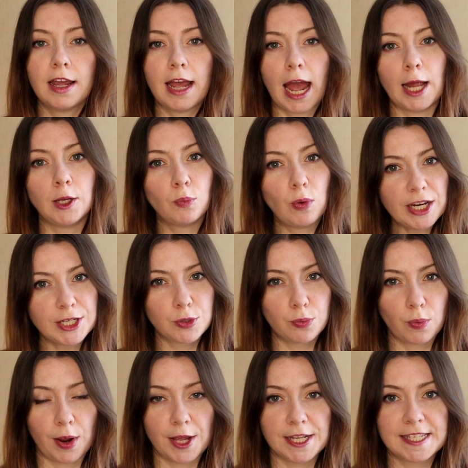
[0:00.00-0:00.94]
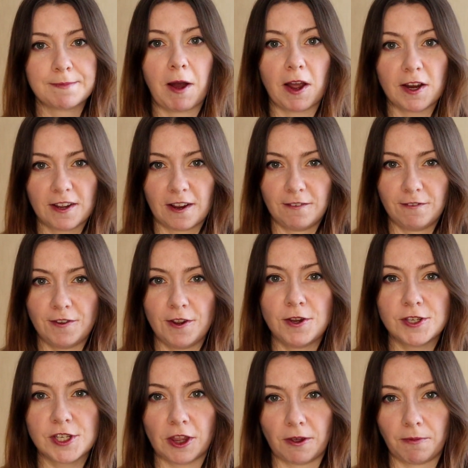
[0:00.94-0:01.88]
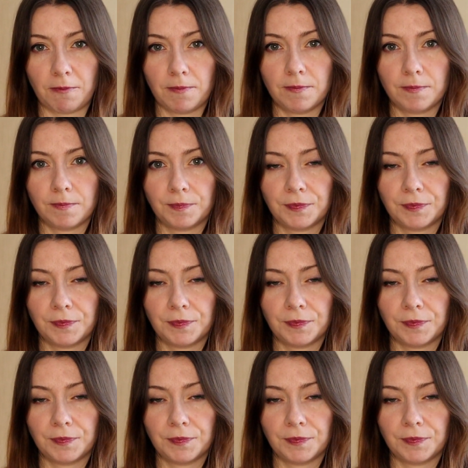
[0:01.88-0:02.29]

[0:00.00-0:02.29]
and which words might confuse them.